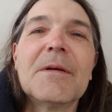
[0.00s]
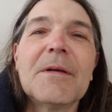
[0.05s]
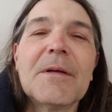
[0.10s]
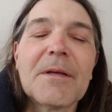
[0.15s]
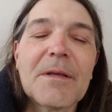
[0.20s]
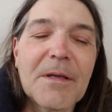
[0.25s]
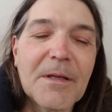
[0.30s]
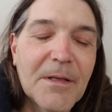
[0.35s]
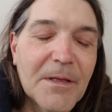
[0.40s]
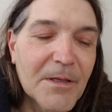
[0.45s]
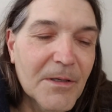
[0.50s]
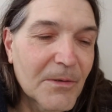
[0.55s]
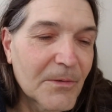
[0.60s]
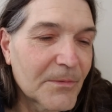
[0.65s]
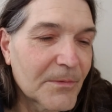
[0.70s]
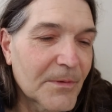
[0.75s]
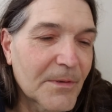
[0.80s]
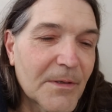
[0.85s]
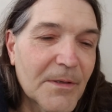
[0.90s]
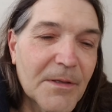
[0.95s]
Getting
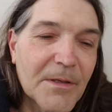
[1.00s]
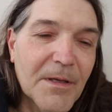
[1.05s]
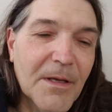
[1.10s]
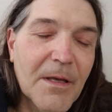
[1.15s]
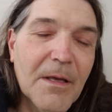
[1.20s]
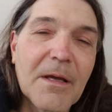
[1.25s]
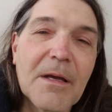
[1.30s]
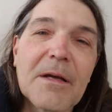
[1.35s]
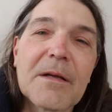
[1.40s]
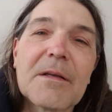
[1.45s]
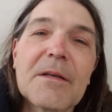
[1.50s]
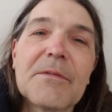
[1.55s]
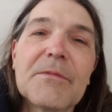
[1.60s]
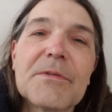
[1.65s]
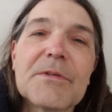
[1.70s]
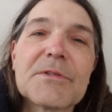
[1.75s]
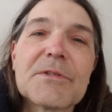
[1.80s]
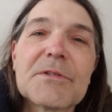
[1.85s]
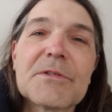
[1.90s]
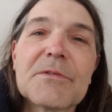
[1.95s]
out and getting active
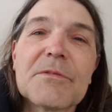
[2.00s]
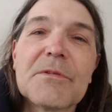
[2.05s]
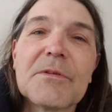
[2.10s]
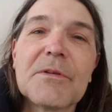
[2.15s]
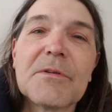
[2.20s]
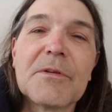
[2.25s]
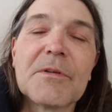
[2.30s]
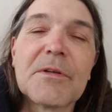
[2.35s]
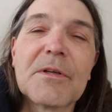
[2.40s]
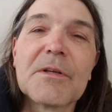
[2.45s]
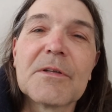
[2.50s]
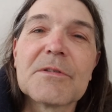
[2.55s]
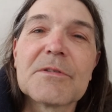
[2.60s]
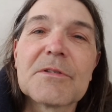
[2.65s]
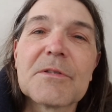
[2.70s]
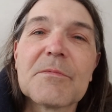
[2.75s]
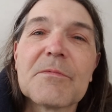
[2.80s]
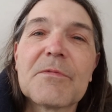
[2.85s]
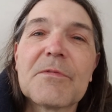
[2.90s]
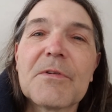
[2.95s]
is, and getting
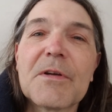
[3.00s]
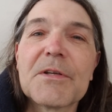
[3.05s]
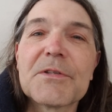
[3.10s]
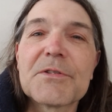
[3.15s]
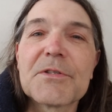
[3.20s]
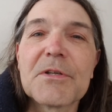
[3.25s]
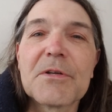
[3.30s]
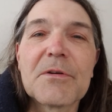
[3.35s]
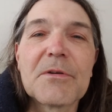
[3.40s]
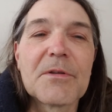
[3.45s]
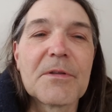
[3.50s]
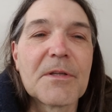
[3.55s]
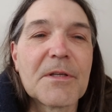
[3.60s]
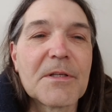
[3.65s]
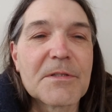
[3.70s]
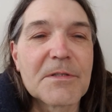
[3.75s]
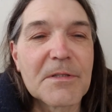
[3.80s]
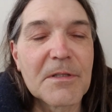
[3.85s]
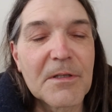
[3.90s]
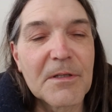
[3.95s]
some fresh air in
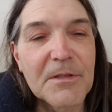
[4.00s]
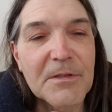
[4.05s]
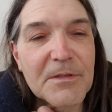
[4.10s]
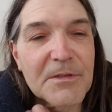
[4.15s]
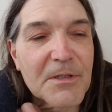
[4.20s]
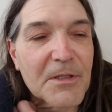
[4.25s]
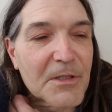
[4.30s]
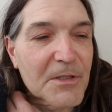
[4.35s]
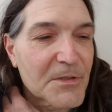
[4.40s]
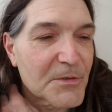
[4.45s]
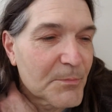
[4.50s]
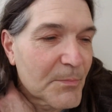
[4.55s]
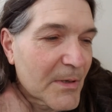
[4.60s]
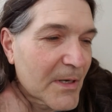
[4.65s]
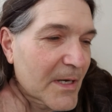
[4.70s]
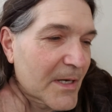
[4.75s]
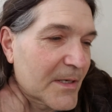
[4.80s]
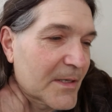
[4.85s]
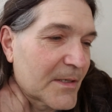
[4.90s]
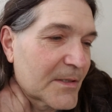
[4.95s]
these lungs and this
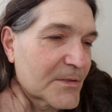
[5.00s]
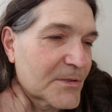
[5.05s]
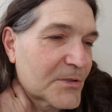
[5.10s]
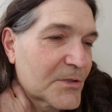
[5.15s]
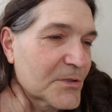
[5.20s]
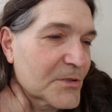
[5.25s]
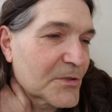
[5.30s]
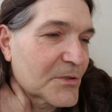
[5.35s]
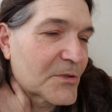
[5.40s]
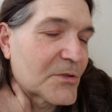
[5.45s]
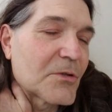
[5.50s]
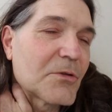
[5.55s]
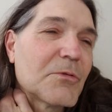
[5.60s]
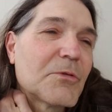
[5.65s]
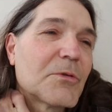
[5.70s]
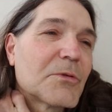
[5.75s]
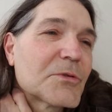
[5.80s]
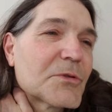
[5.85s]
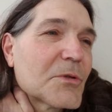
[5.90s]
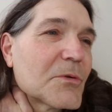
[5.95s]
body is just
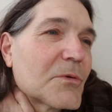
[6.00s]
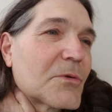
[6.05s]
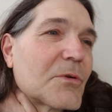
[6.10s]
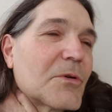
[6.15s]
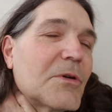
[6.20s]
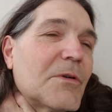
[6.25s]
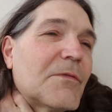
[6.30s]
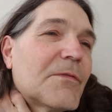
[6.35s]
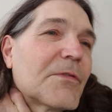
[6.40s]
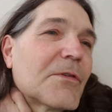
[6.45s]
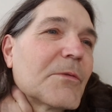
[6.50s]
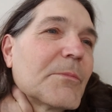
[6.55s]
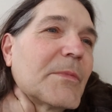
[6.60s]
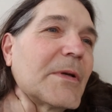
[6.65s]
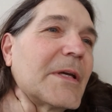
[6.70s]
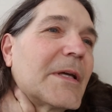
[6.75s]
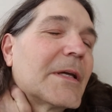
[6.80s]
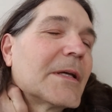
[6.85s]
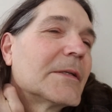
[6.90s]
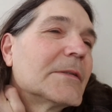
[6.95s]
so good for
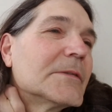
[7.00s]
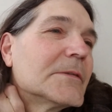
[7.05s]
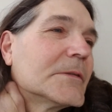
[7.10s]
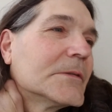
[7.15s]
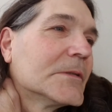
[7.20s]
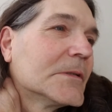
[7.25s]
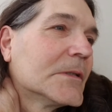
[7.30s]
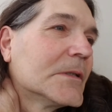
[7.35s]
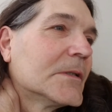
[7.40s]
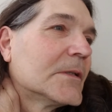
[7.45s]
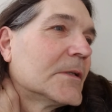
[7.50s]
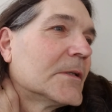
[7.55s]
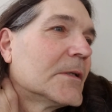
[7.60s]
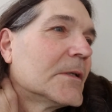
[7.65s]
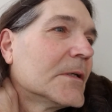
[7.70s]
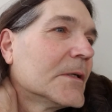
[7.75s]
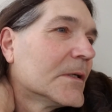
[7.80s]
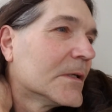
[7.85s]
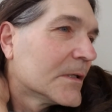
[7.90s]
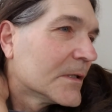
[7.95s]
me.
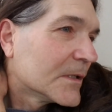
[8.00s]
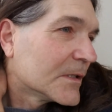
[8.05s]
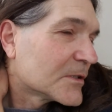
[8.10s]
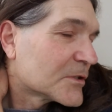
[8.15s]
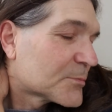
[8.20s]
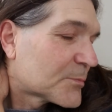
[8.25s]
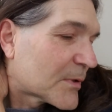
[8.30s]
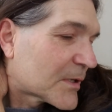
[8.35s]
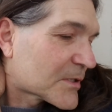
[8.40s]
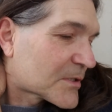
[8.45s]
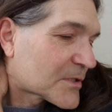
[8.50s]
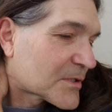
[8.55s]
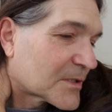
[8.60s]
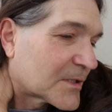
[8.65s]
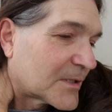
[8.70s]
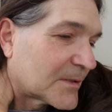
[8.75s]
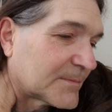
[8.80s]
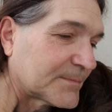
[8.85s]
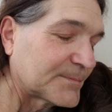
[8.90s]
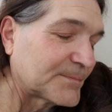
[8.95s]
And
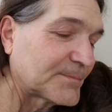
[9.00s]
especially,